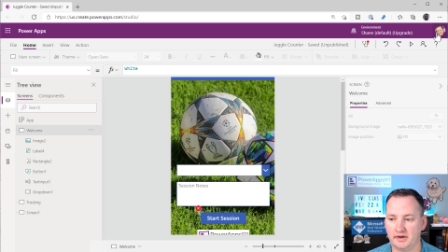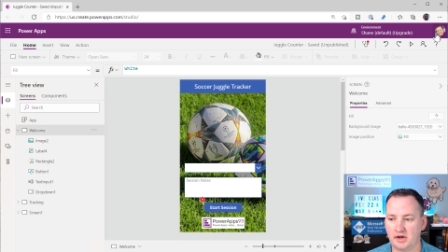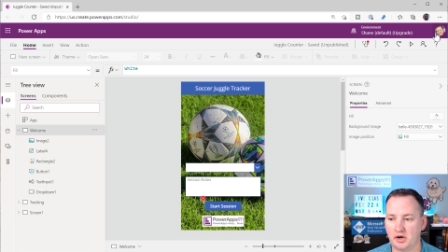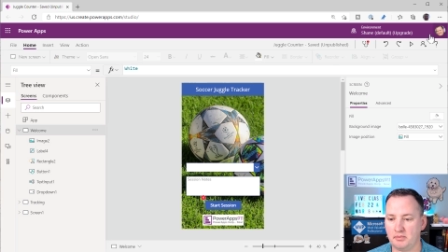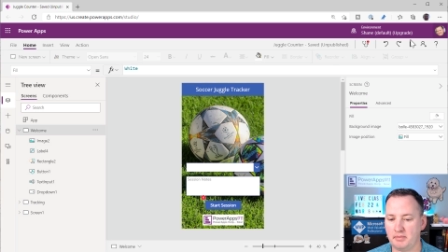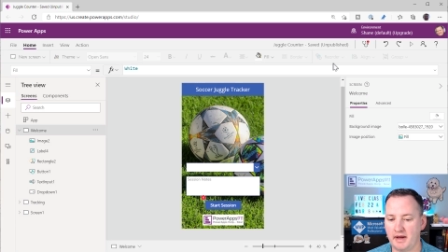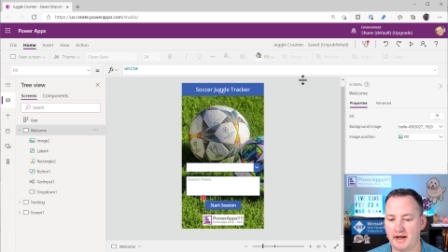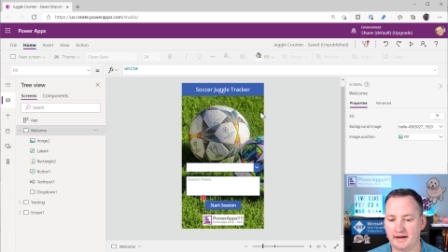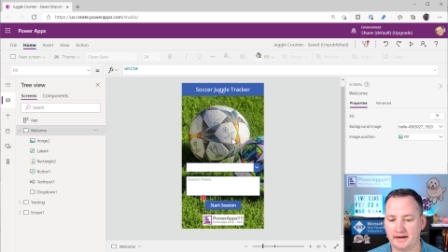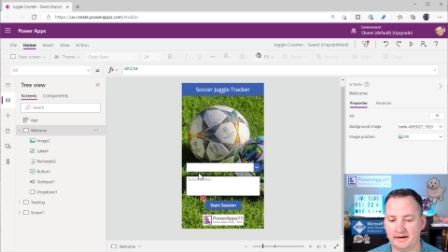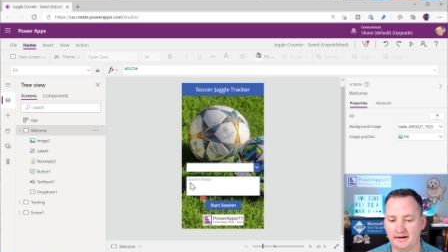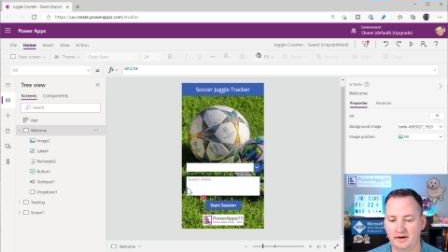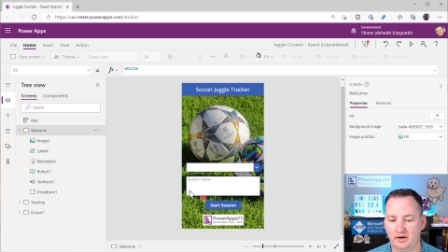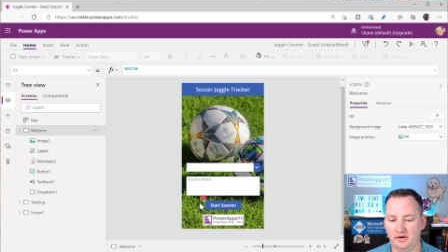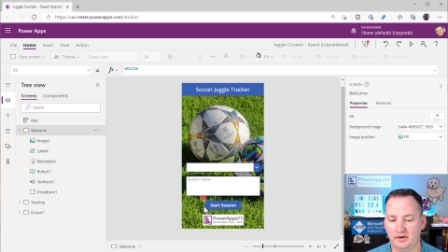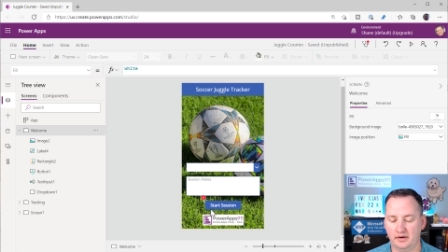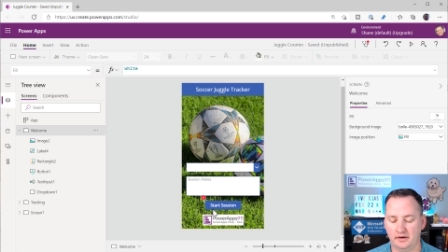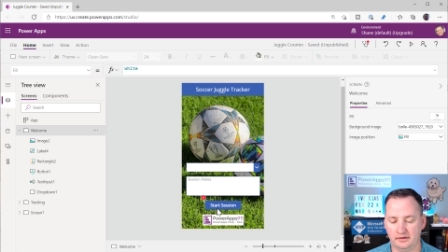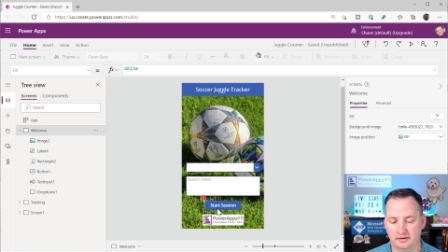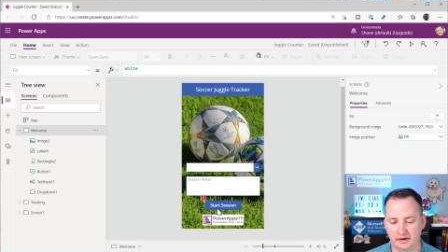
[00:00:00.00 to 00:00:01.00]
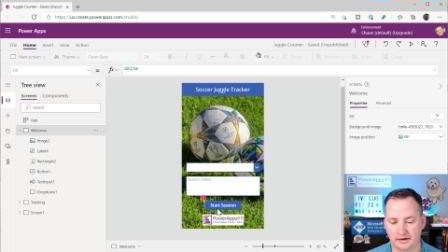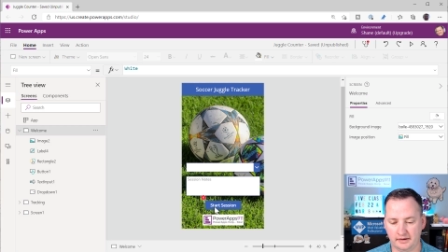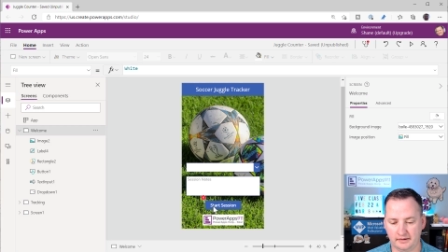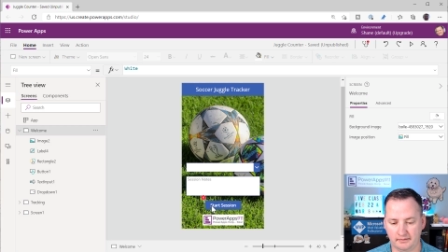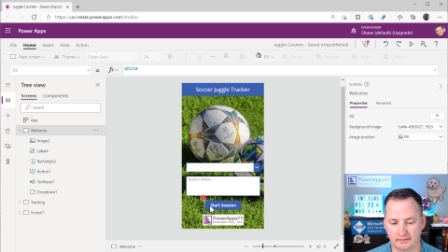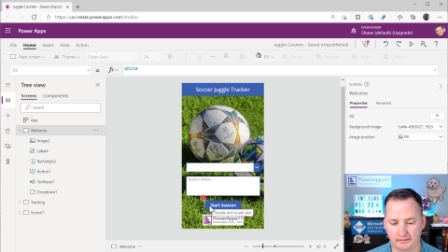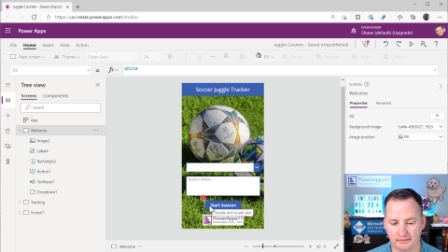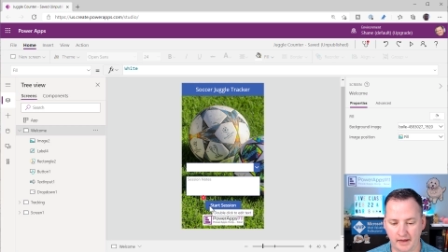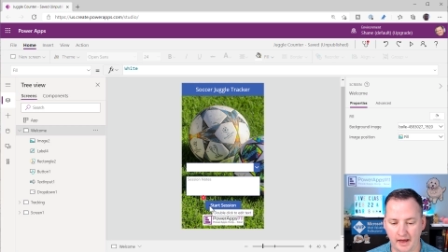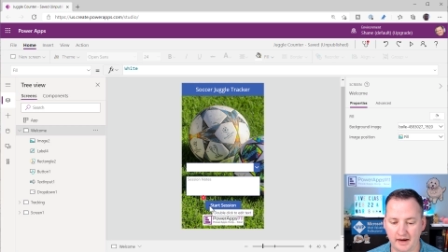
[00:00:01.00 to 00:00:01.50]
go back in here to like
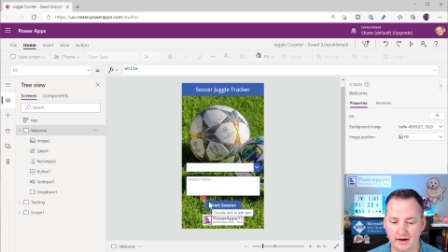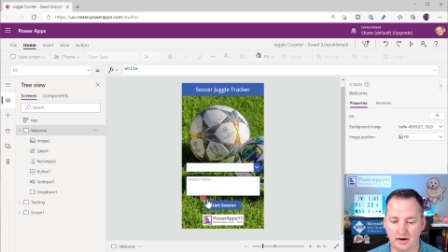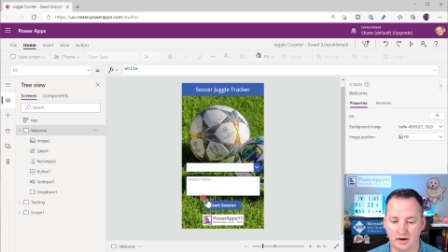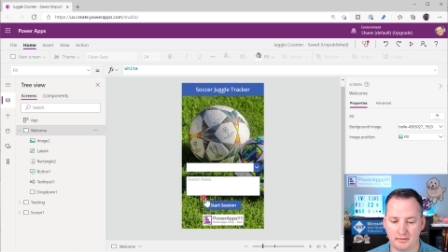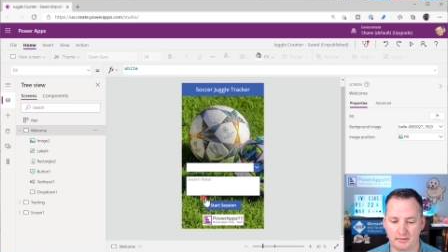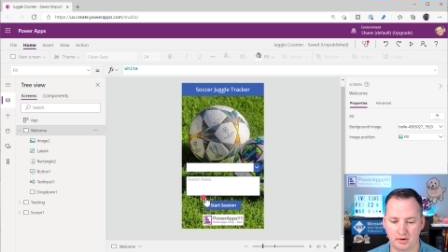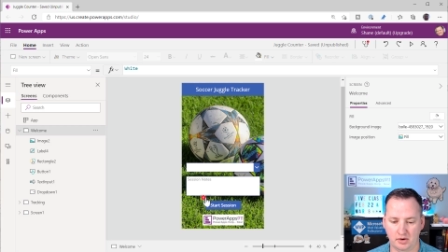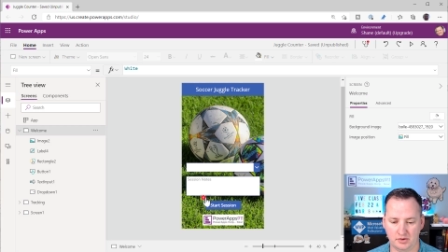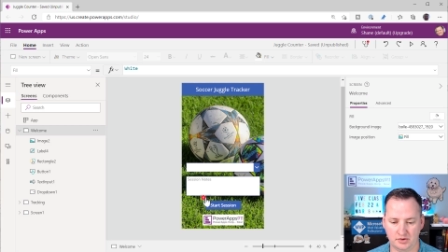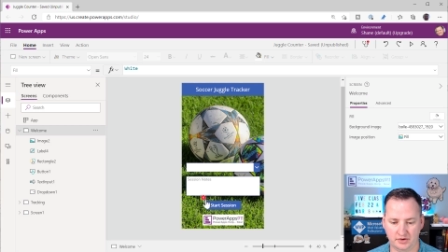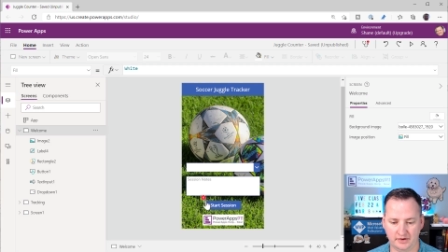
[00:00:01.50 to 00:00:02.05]
editor mode,